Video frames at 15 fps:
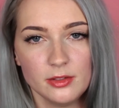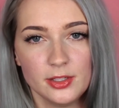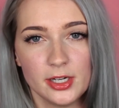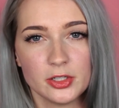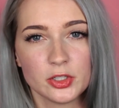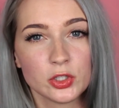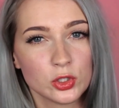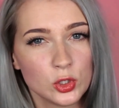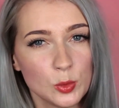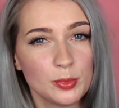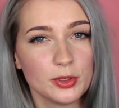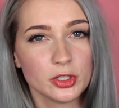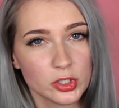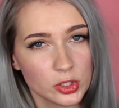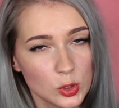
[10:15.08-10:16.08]
they are
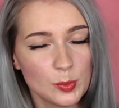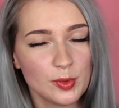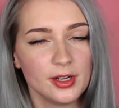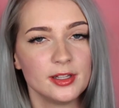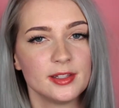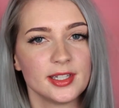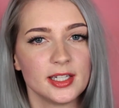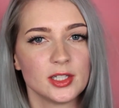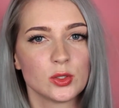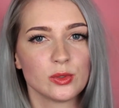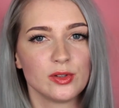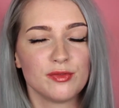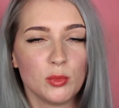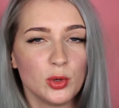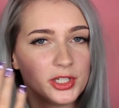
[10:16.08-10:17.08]
super, super intense
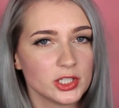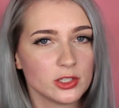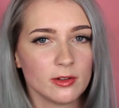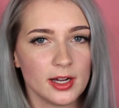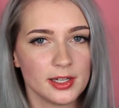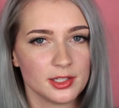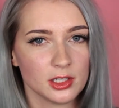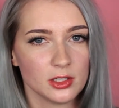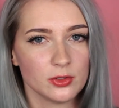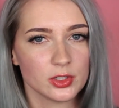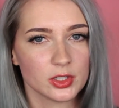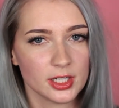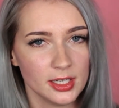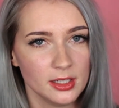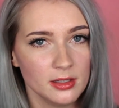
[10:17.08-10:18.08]
with moisturizing your
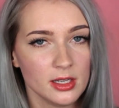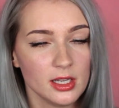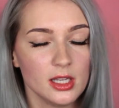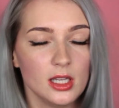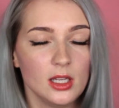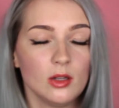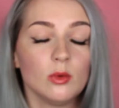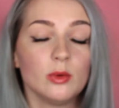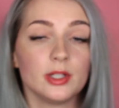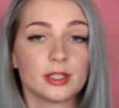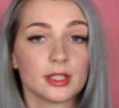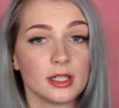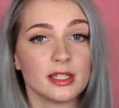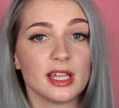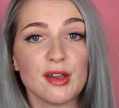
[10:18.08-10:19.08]
skin,
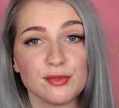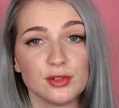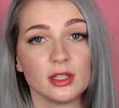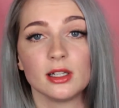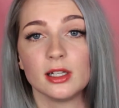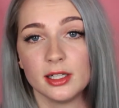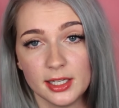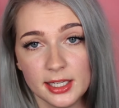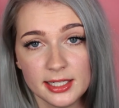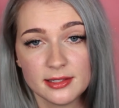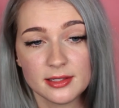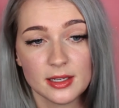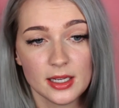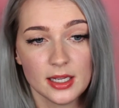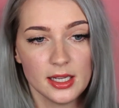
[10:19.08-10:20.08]
which I definitely
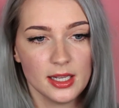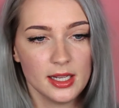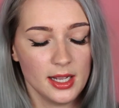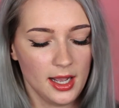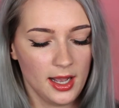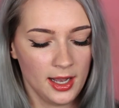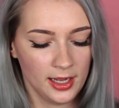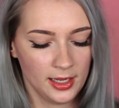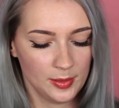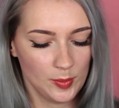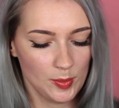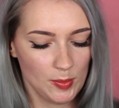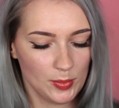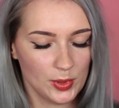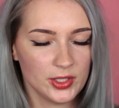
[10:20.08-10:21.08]
need.
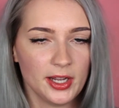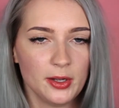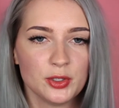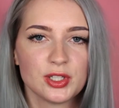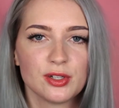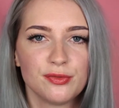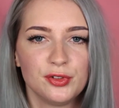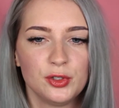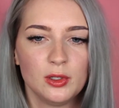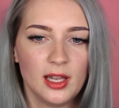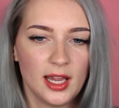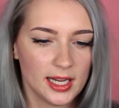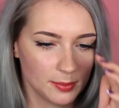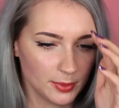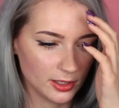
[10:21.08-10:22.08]
Um, but I also feel
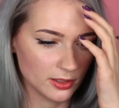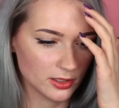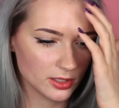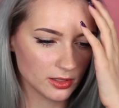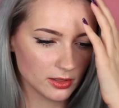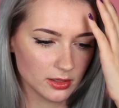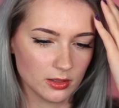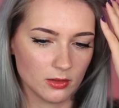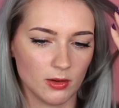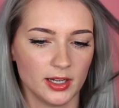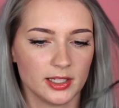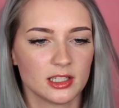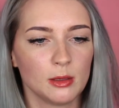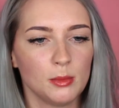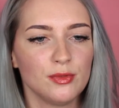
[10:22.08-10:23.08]
like, because
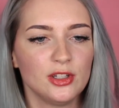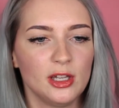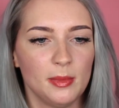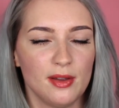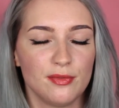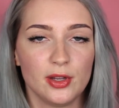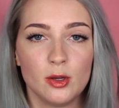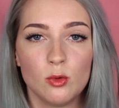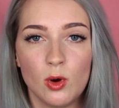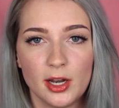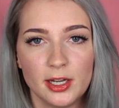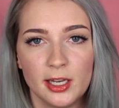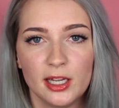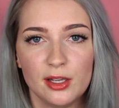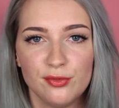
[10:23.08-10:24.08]
quite some of them have a
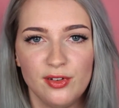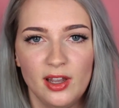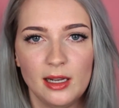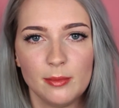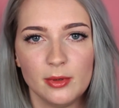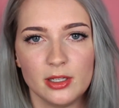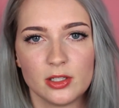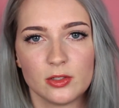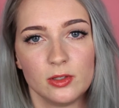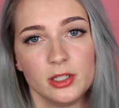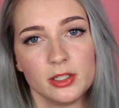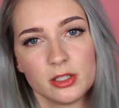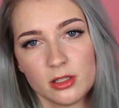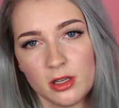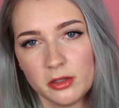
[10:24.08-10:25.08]
whitening effect, but it's
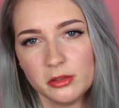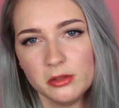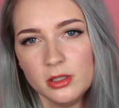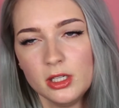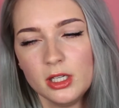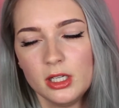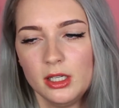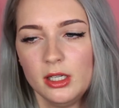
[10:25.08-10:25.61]
really subtle,